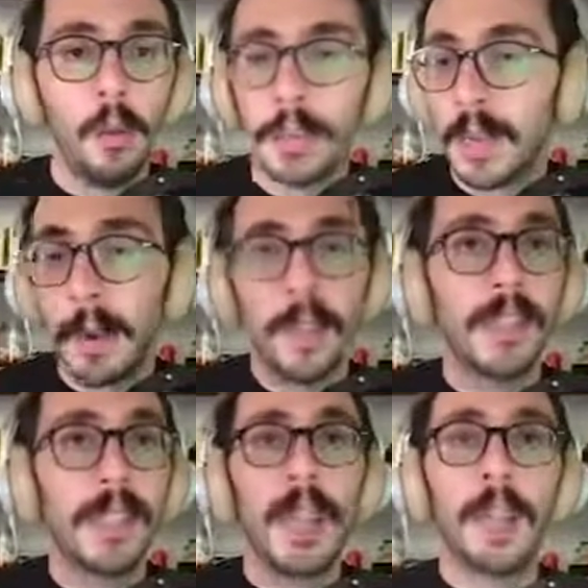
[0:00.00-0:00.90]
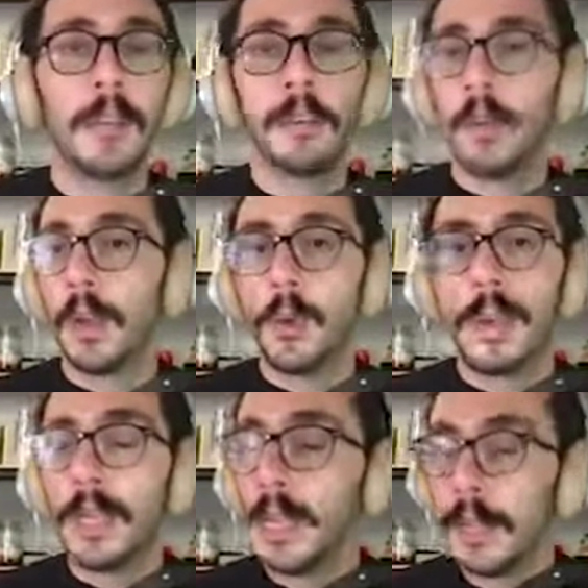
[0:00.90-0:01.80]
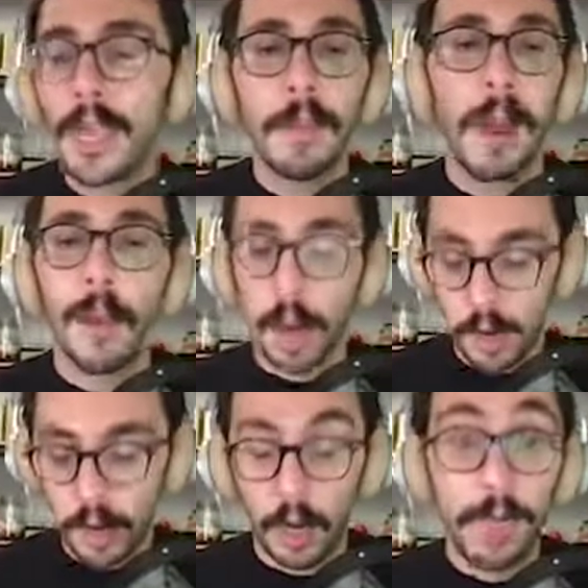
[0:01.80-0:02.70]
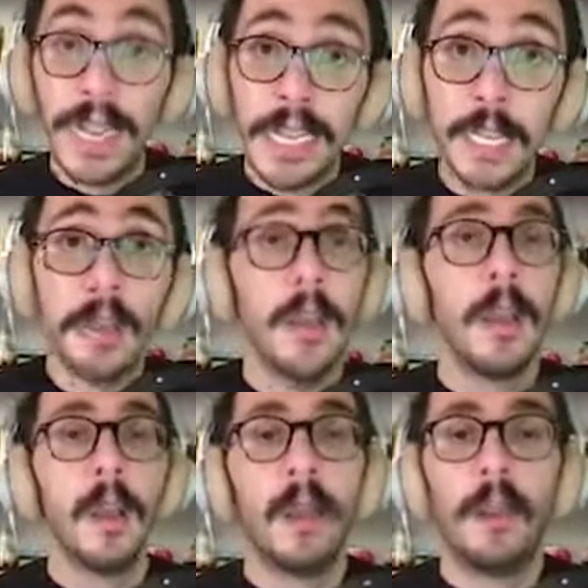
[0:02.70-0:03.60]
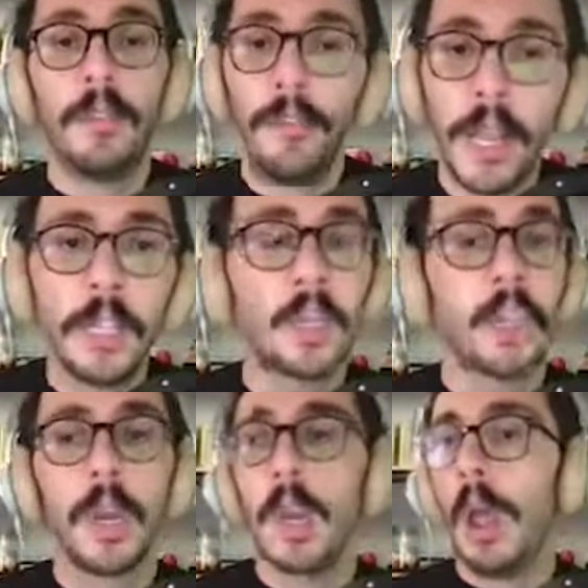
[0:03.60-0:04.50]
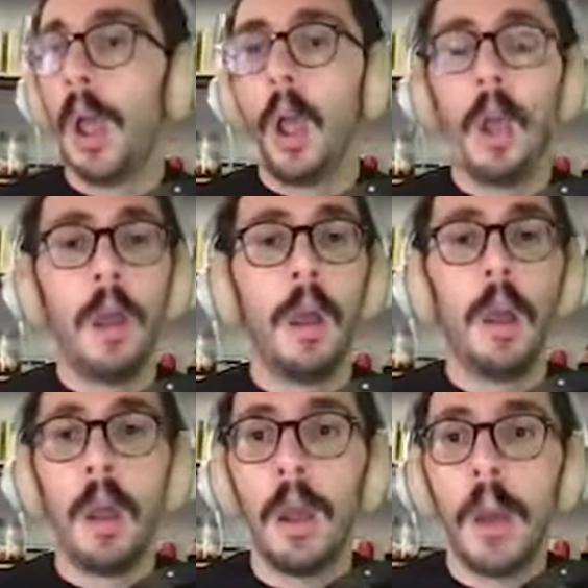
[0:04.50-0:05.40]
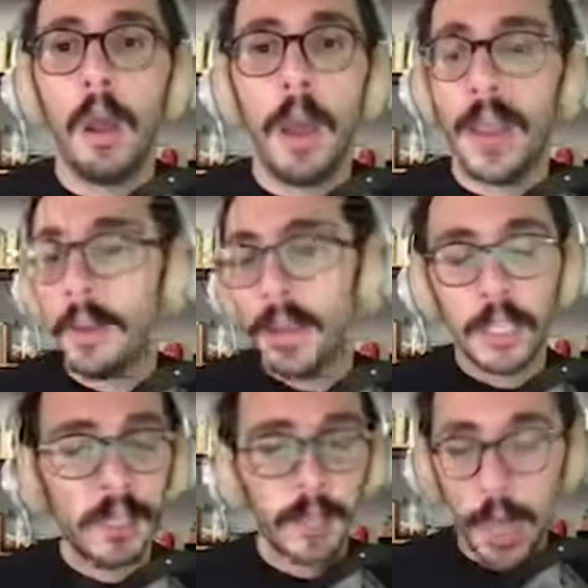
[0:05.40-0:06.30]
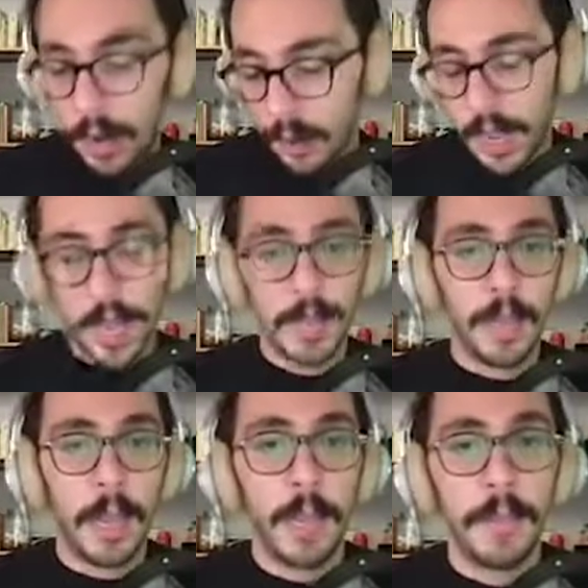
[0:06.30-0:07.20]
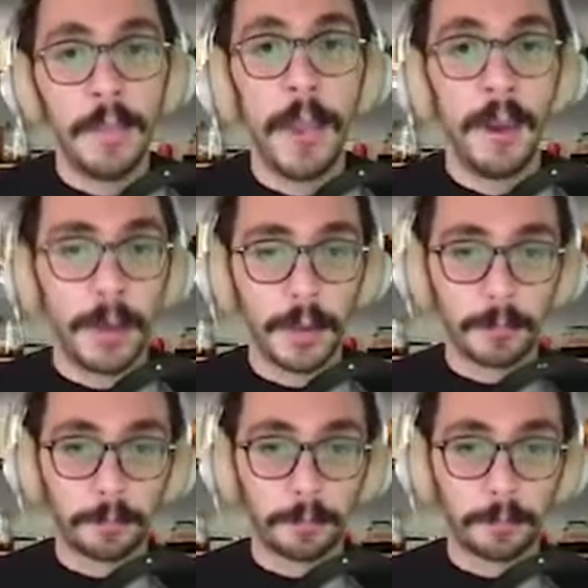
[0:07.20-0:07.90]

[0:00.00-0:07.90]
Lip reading: some others that I can quickly think about are Armenian, French, and I mentioned Tagalog and Amharic.